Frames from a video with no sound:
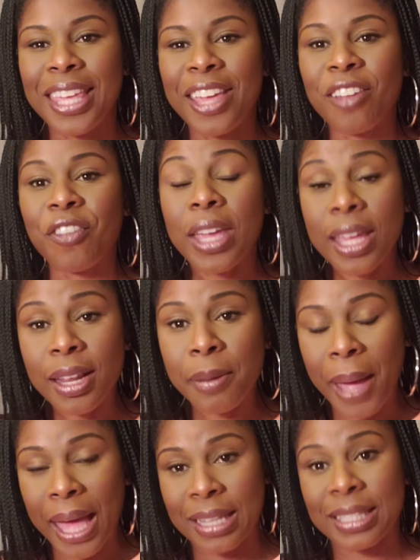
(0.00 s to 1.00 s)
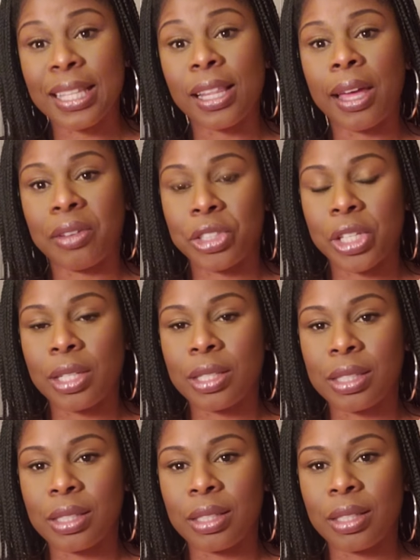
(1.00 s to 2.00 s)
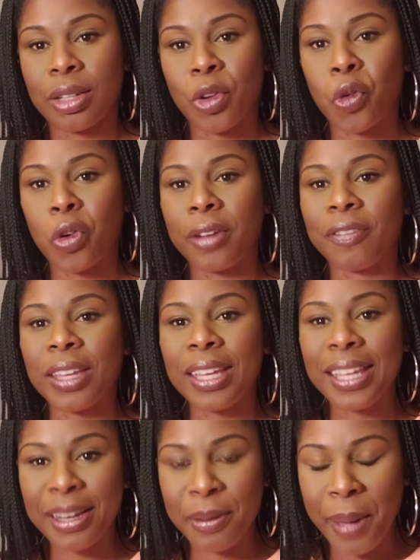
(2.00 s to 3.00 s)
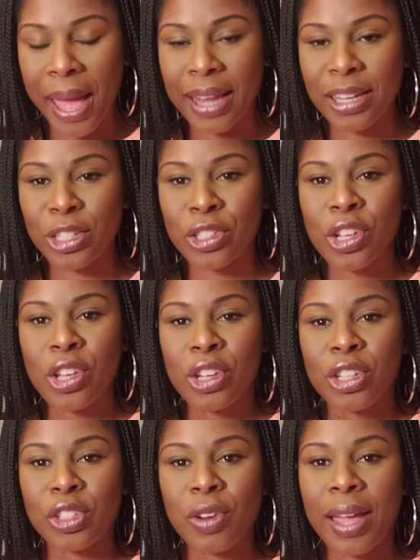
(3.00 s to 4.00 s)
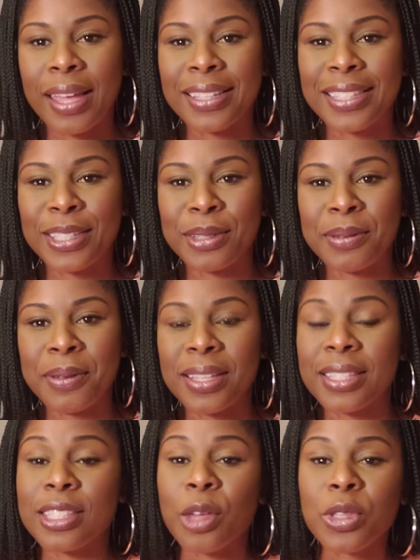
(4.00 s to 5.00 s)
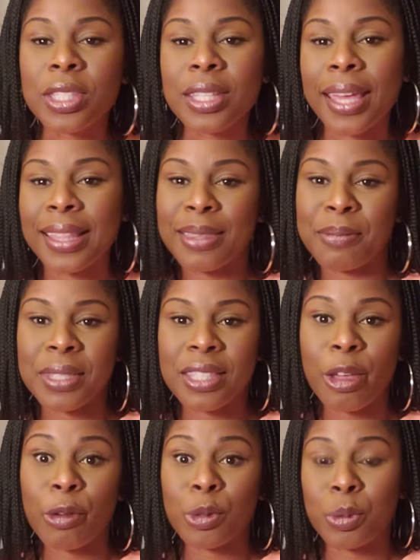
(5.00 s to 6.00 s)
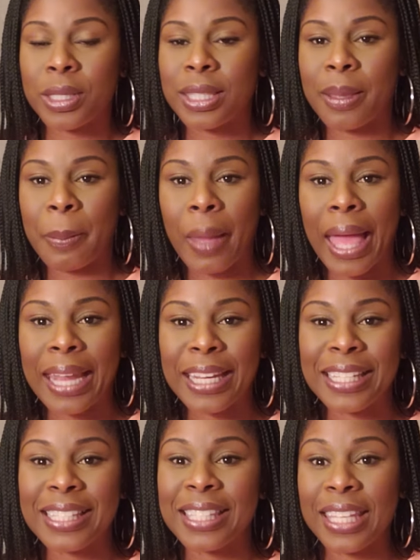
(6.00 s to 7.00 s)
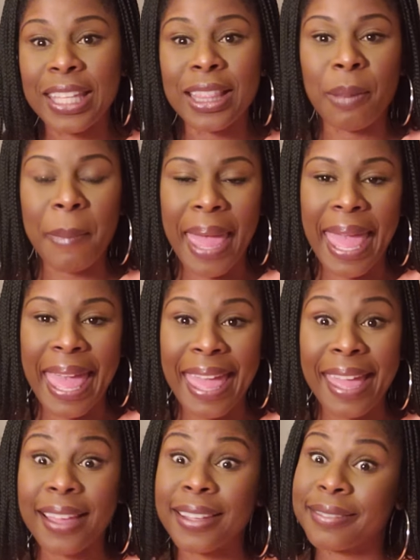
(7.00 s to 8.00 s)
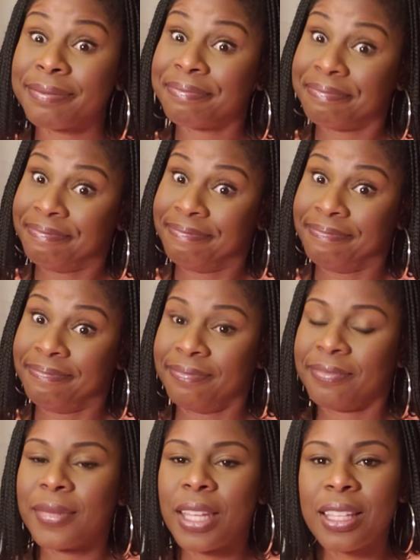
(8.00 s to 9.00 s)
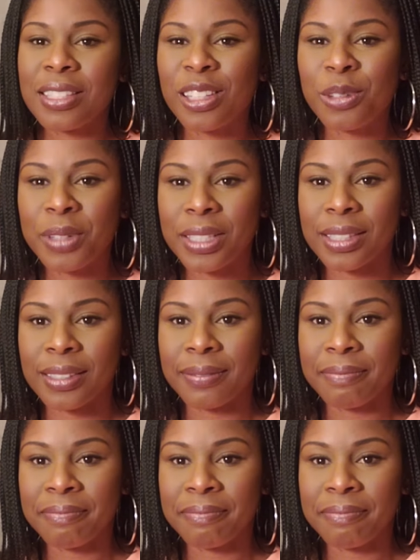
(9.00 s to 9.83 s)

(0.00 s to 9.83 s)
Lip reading: if anybody's clout chasing, or if anybody's trying to associate themselves with somebody to get the bag, it's Clarissa.